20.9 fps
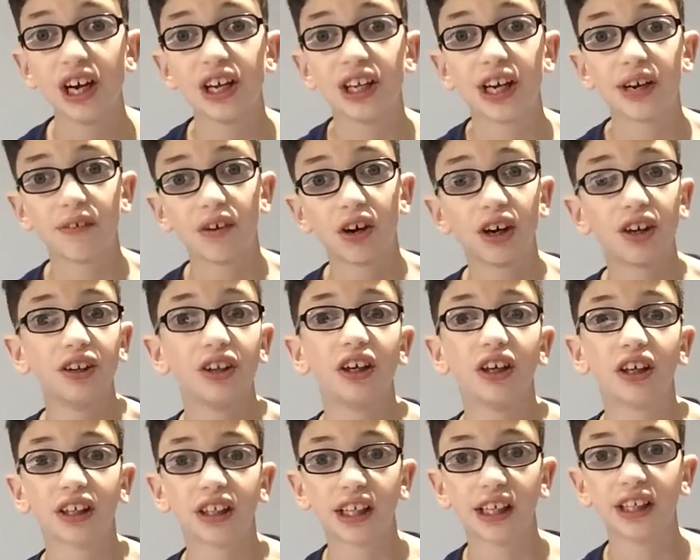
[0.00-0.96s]
They were
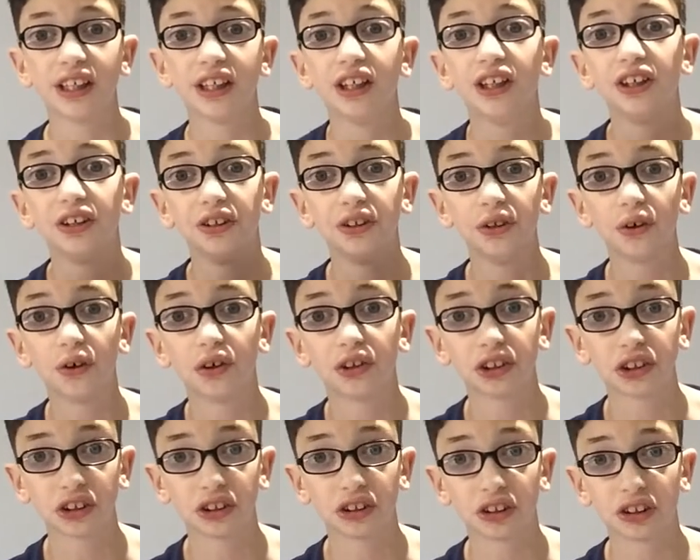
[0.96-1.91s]
unlucky
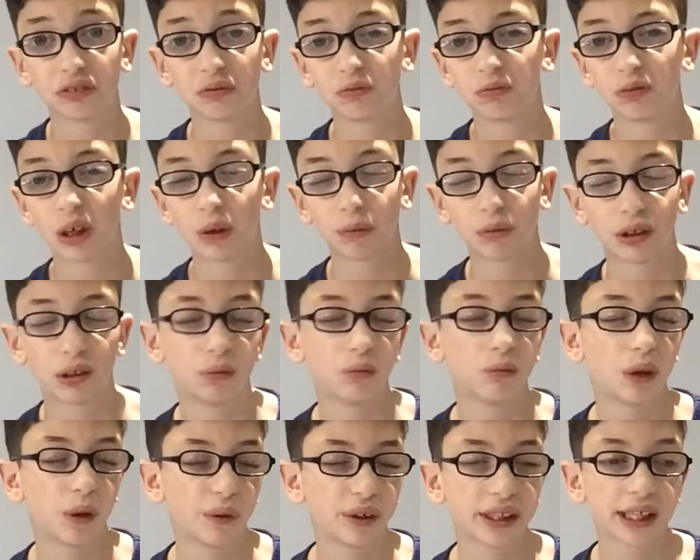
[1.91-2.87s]
not to
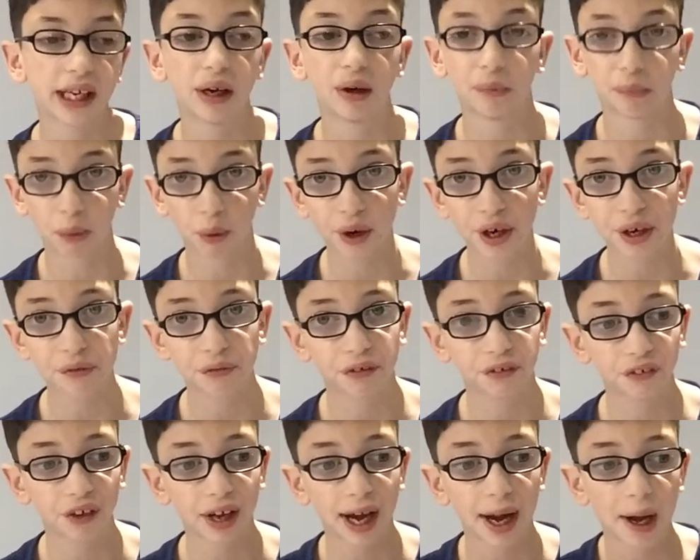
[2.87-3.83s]
get a point
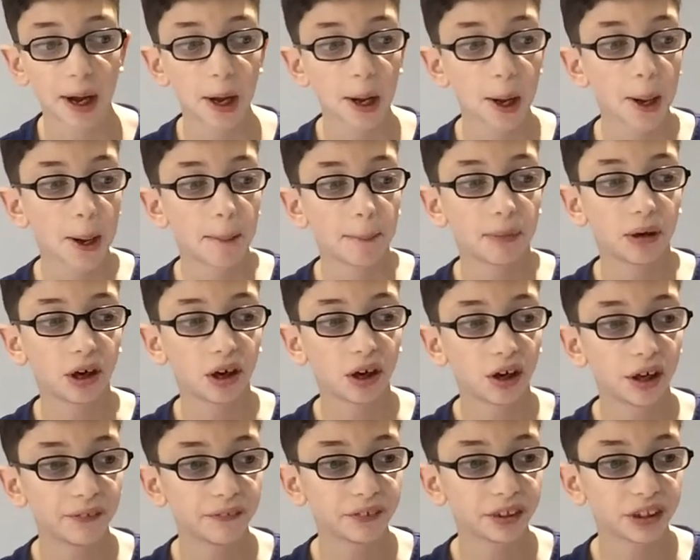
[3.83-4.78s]
from that, but
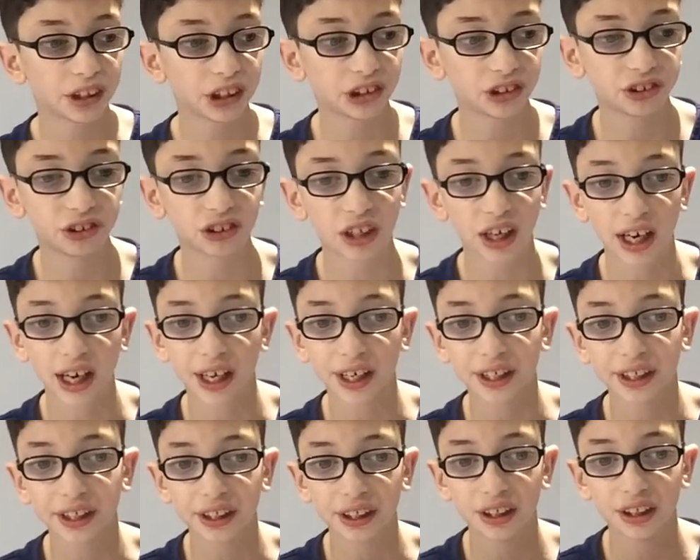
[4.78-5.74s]
I'm gonna
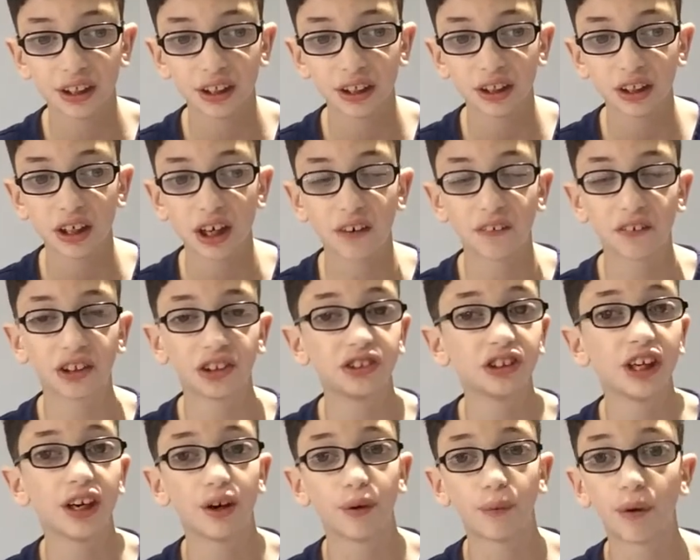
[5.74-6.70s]
say a
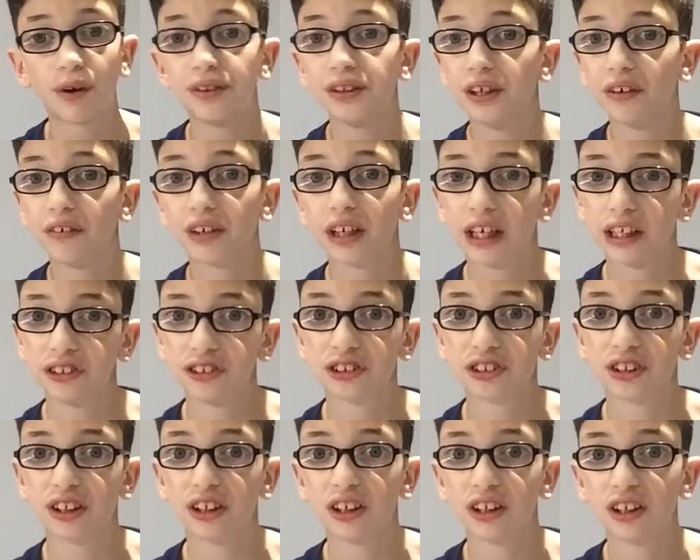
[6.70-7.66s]
1-0
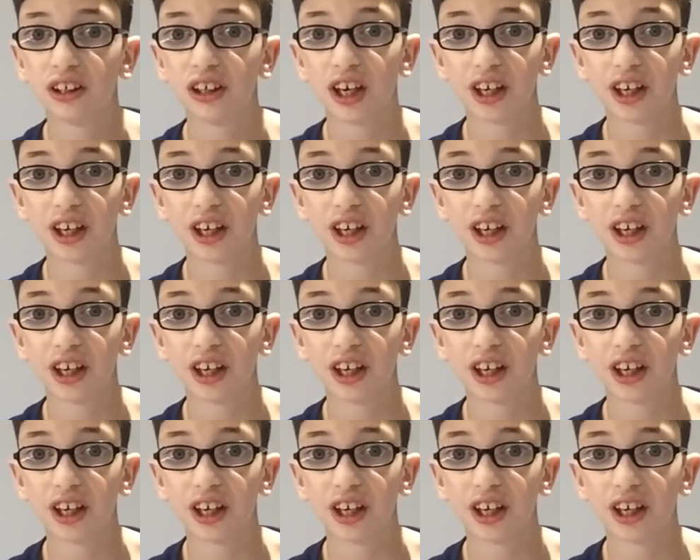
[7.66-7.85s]
Leicester.